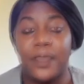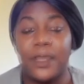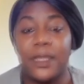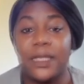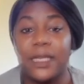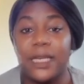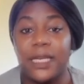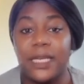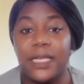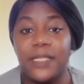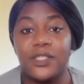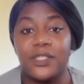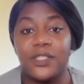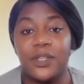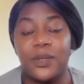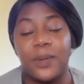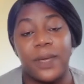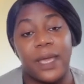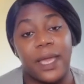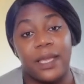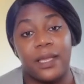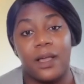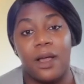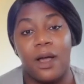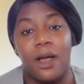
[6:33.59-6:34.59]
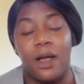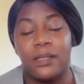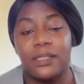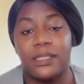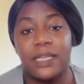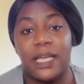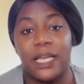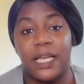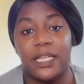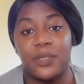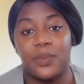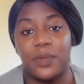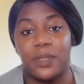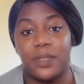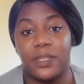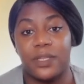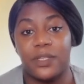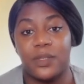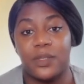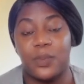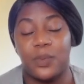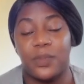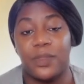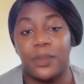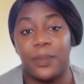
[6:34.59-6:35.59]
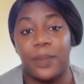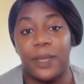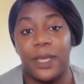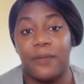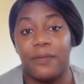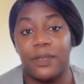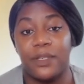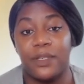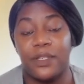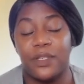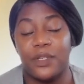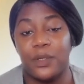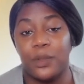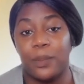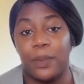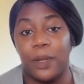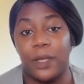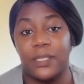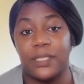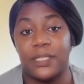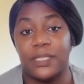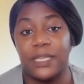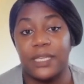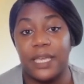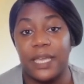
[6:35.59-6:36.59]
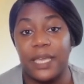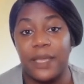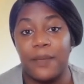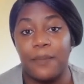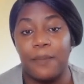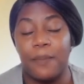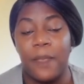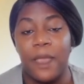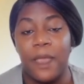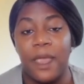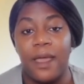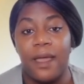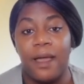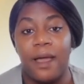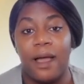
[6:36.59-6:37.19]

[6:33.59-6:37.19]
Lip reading: please do get in contact with us with the Peering Toolbox team.